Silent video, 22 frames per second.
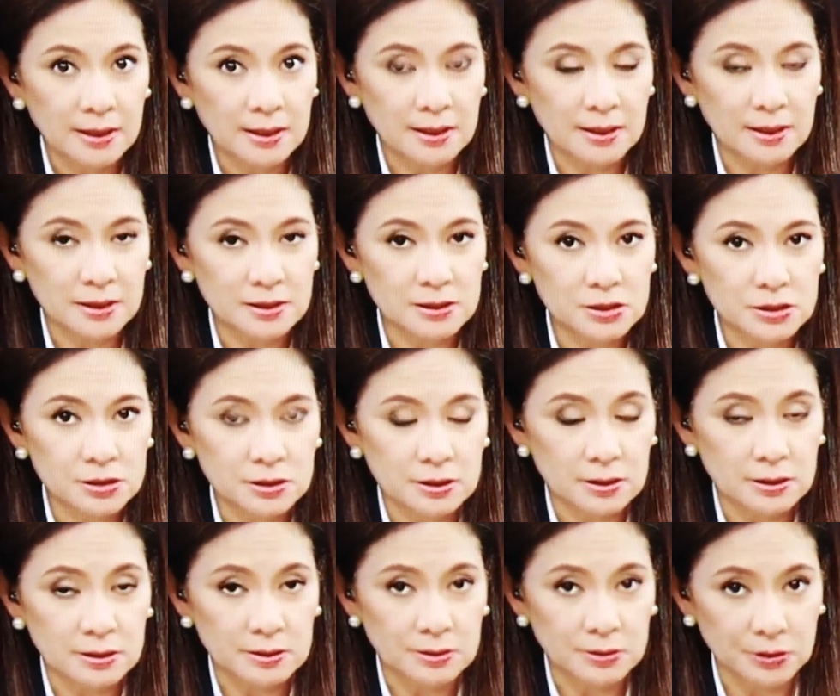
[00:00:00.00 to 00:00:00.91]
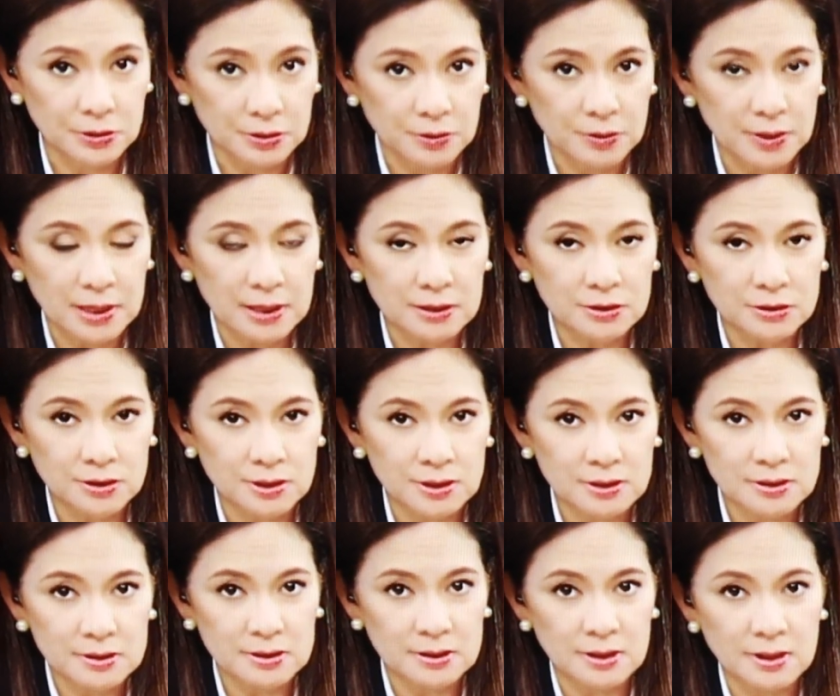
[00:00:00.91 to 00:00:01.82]
had
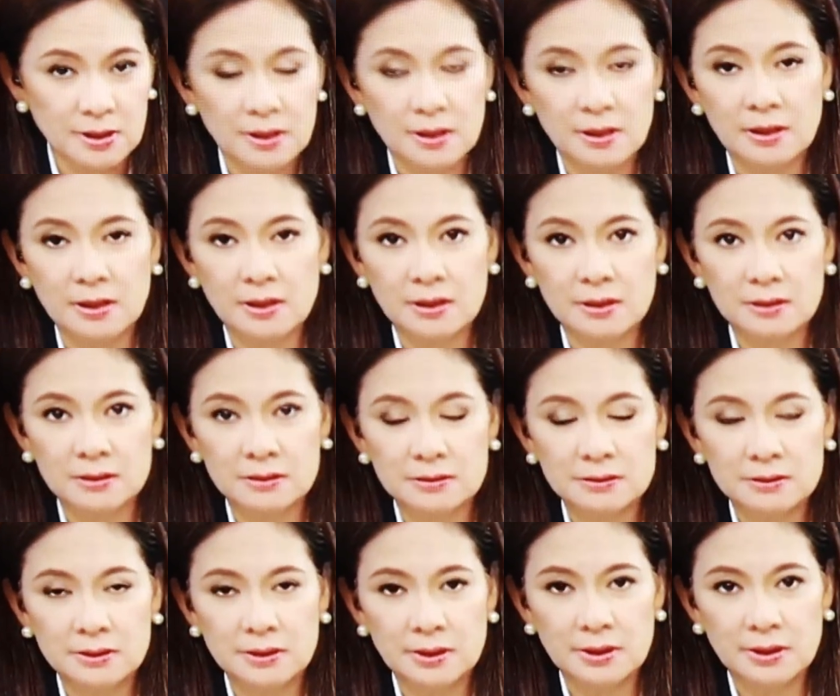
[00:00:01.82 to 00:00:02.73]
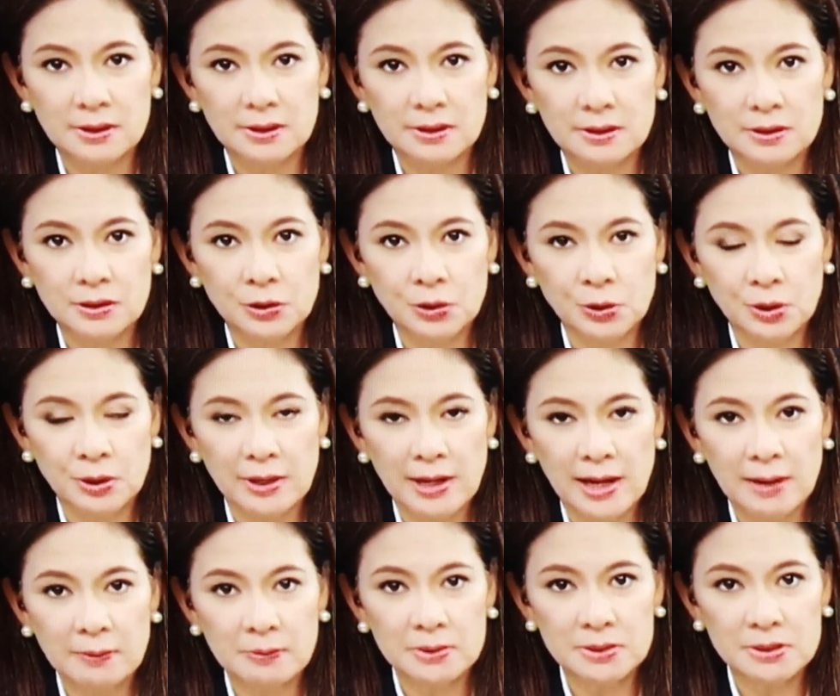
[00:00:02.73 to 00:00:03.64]
just
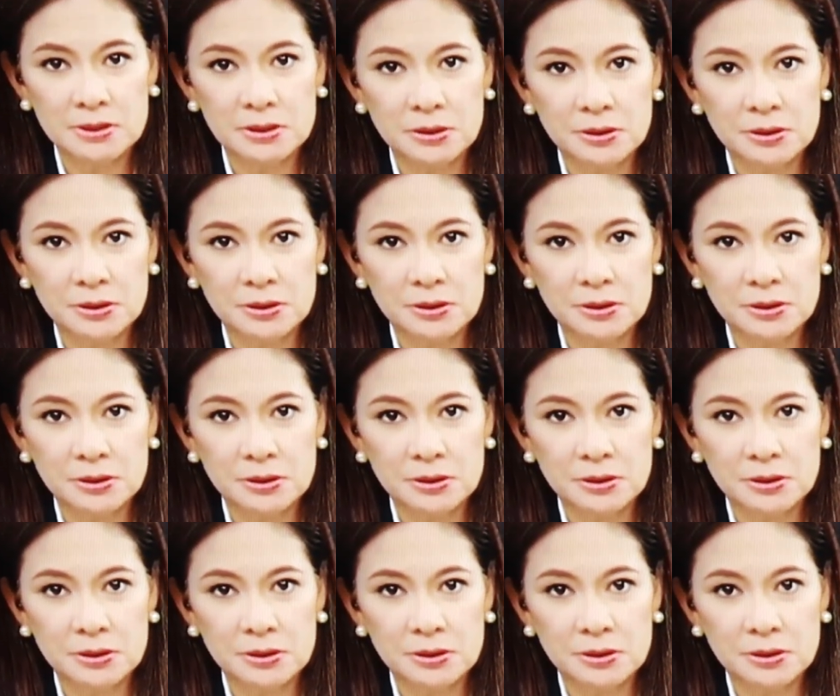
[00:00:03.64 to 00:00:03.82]
happened